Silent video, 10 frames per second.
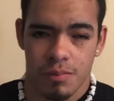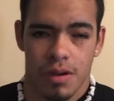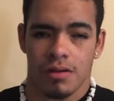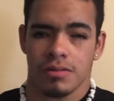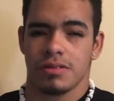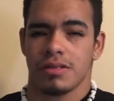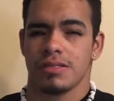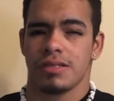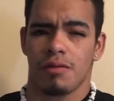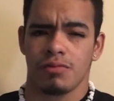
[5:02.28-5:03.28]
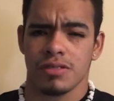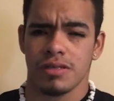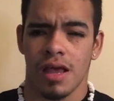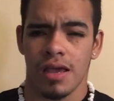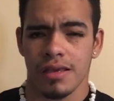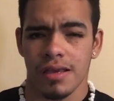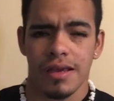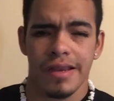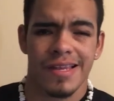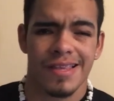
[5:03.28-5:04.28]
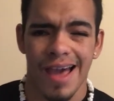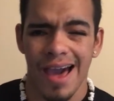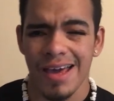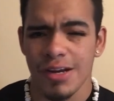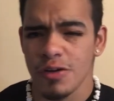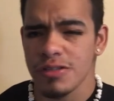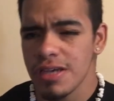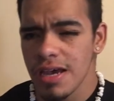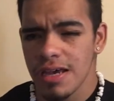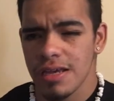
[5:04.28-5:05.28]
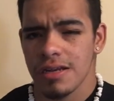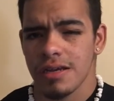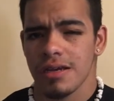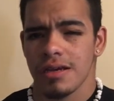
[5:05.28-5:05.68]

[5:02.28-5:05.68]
about since I was like 9 or 10